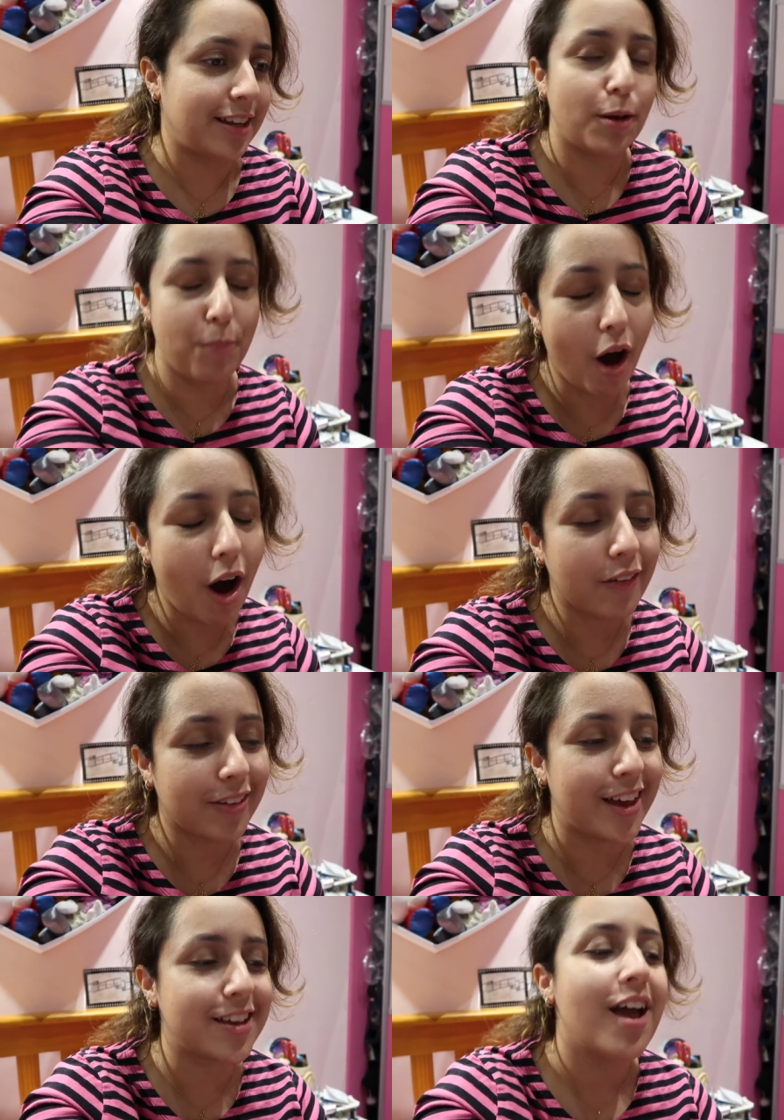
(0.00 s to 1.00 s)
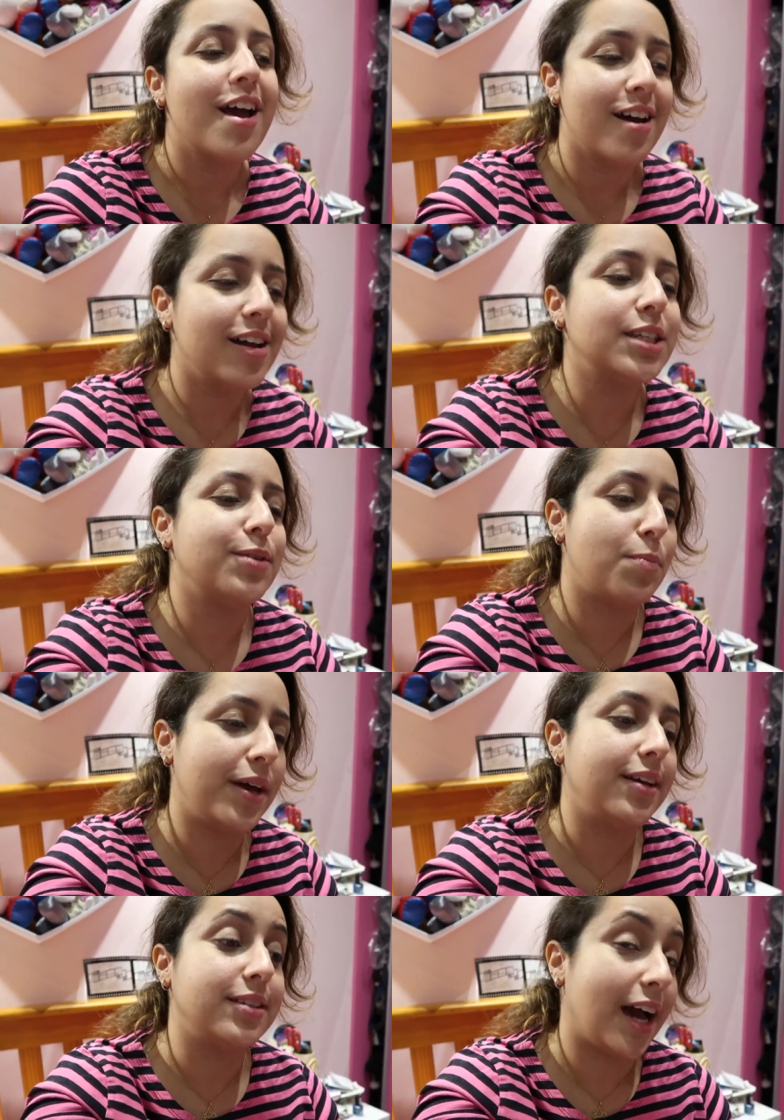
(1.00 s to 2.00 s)
And the part, like, Elizabeth
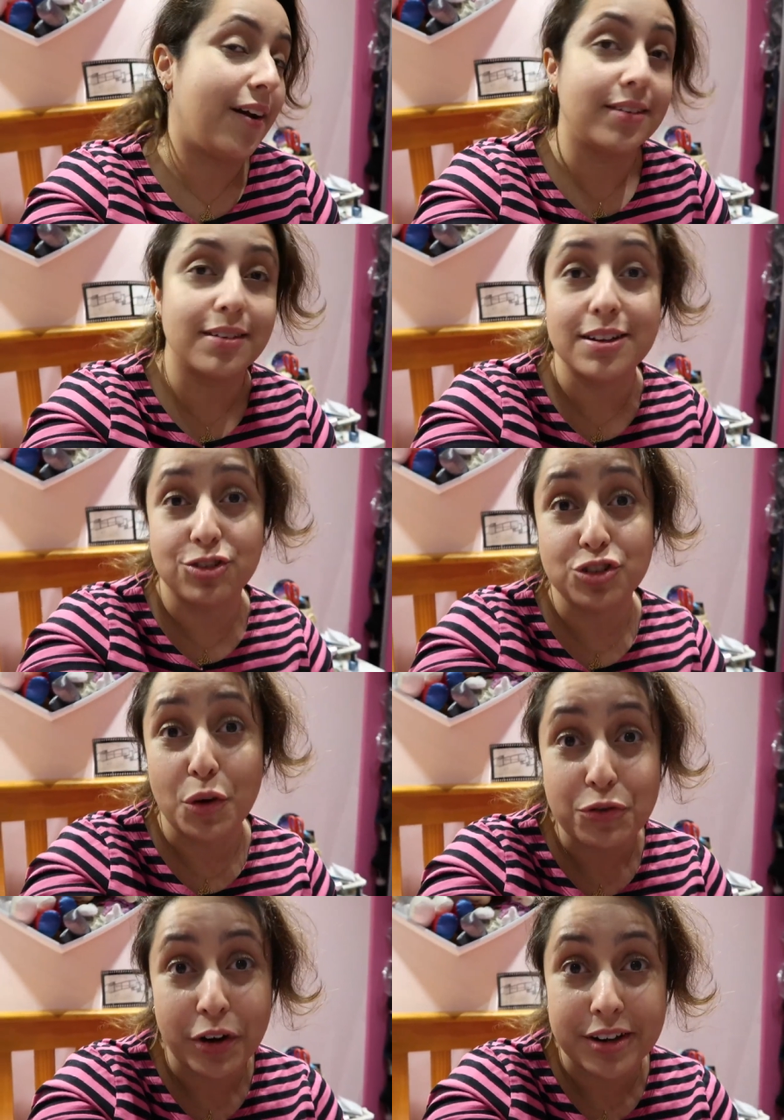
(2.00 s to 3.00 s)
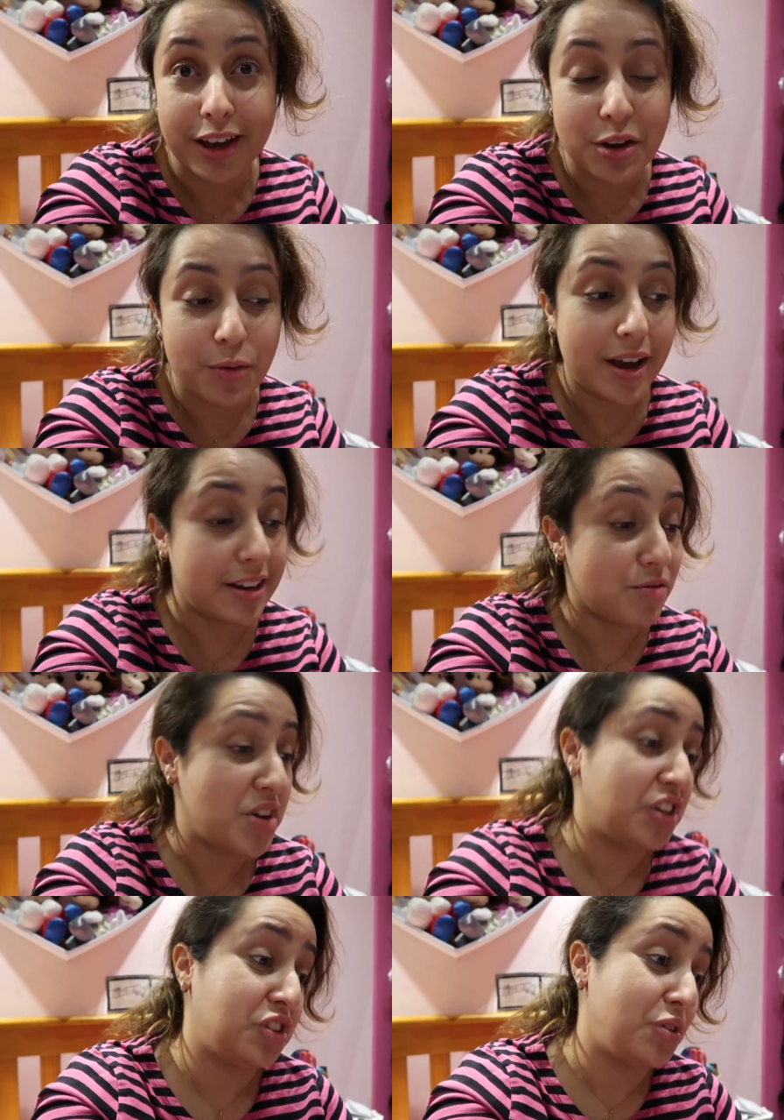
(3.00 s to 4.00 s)
Benning's character is so funny anyway, and it
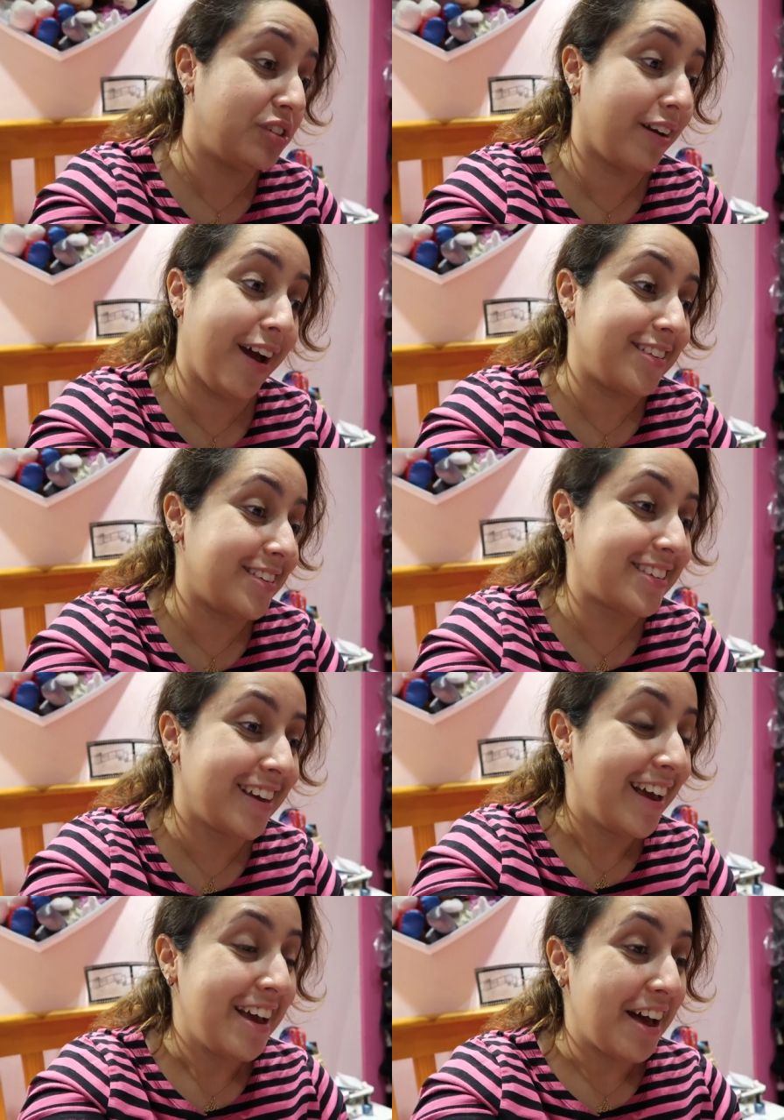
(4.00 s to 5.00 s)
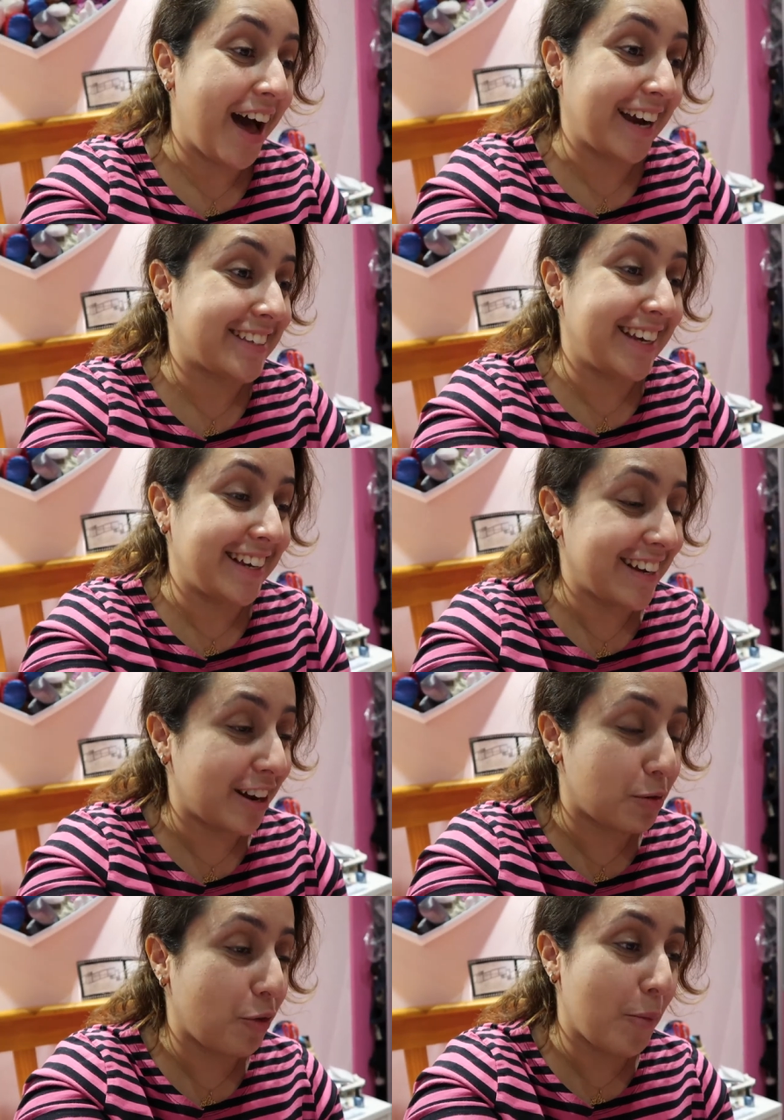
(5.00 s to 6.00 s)
really suits Dianne's acting
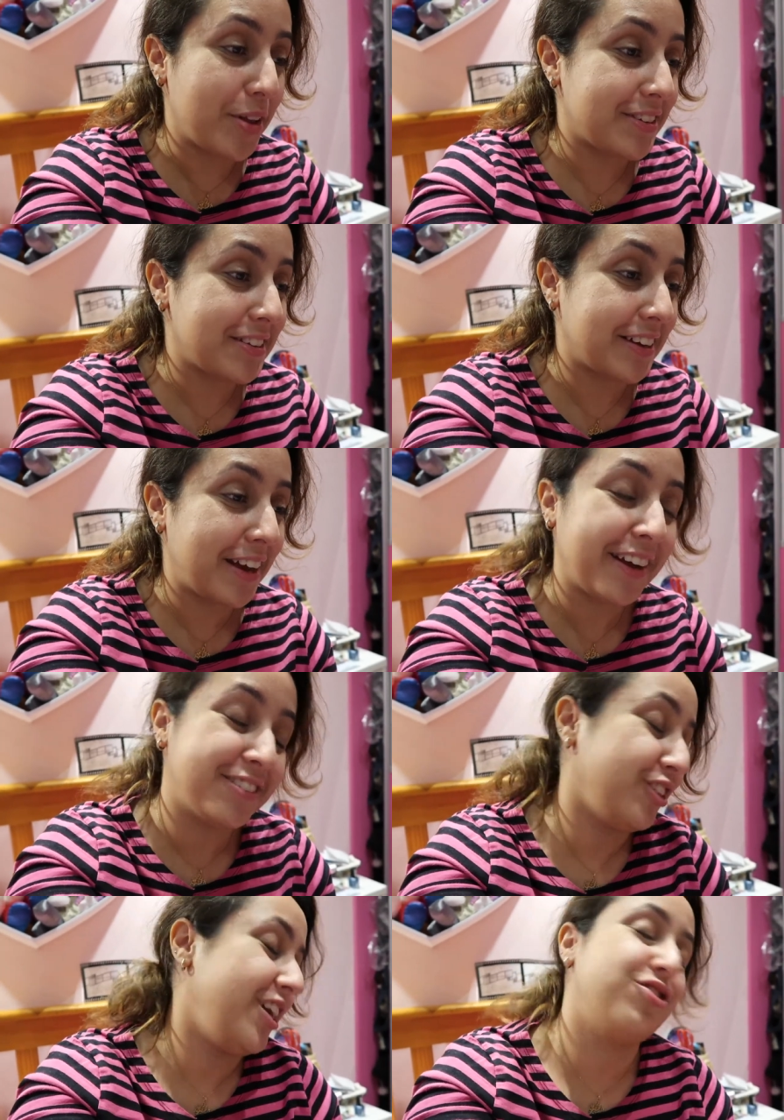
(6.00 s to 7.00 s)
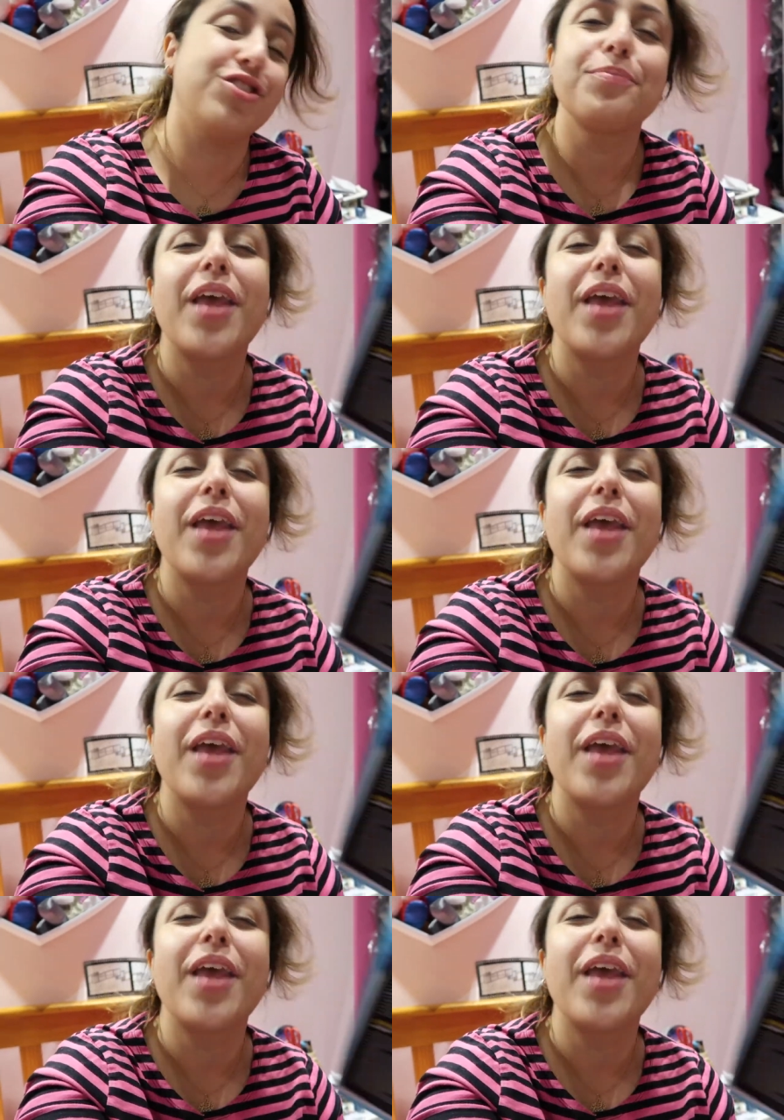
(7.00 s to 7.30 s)
and performances. I think